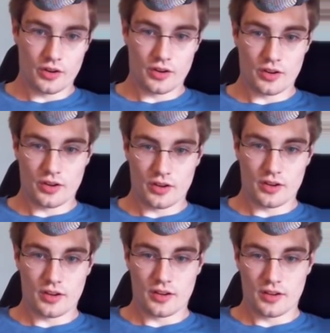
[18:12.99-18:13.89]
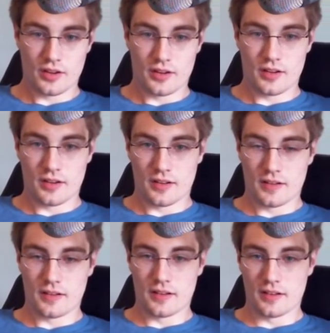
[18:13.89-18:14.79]
Three three three four.
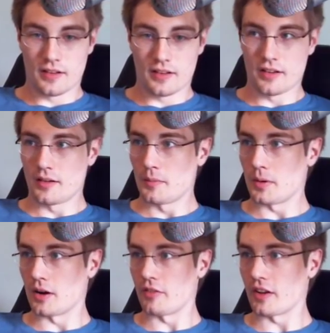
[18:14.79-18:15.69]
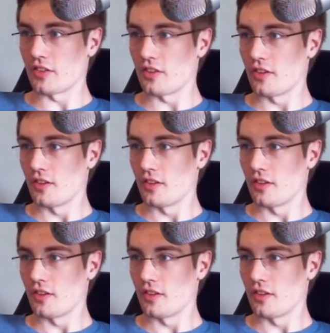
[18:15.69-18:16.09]
Perfect.